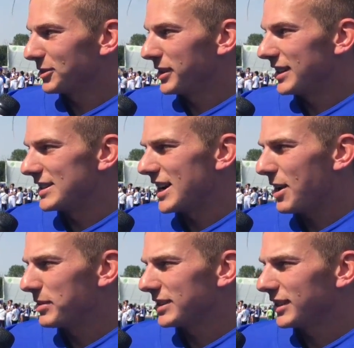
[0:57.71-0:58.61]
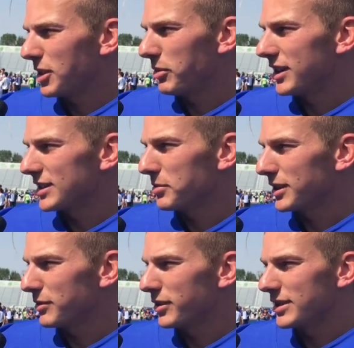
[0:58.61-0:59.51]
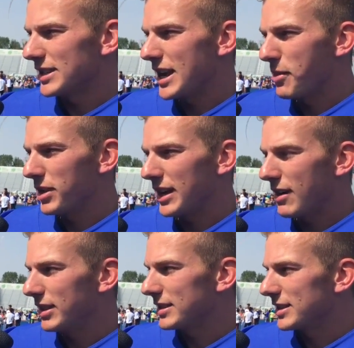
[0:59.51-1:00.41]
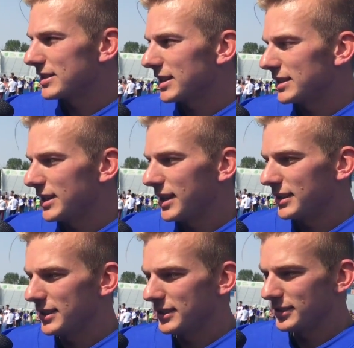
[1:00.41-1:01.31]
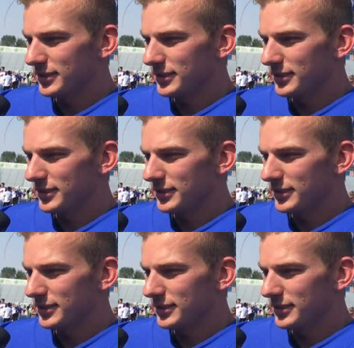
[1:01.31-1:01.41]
win the job until a couple days up until the first game, and then having the season I did, and then